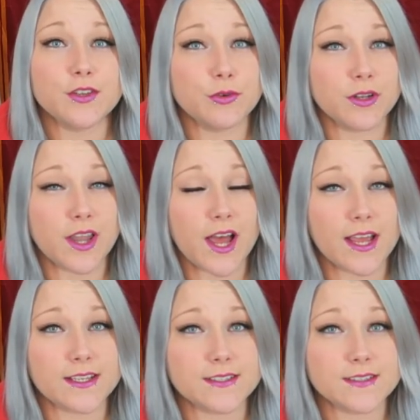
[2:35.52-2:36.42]

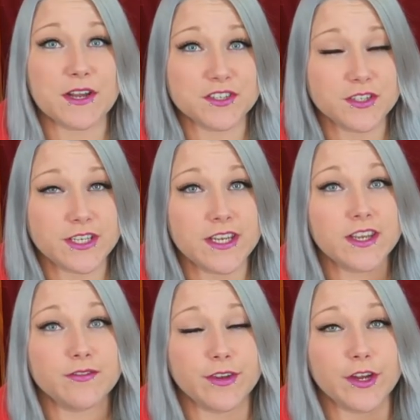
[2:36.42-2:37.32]
utilize specially
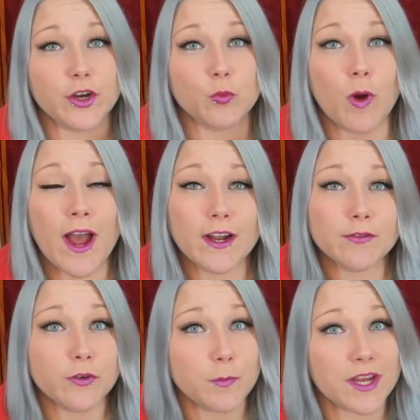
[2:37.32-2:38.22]
configured wire
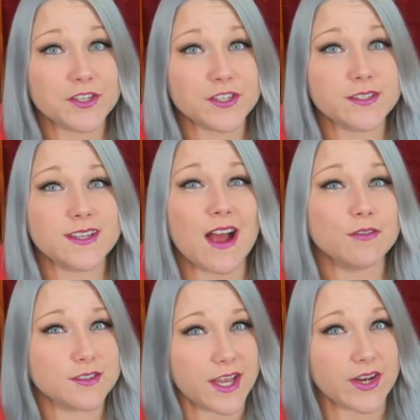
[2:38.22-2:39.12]
formations
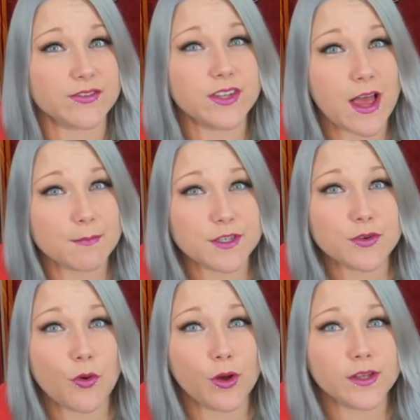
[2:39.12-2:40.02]
outside of
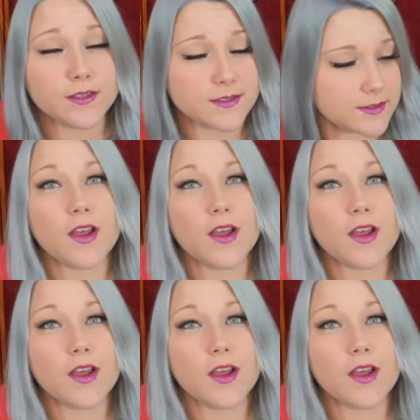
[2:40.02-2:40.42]
Clapton coils.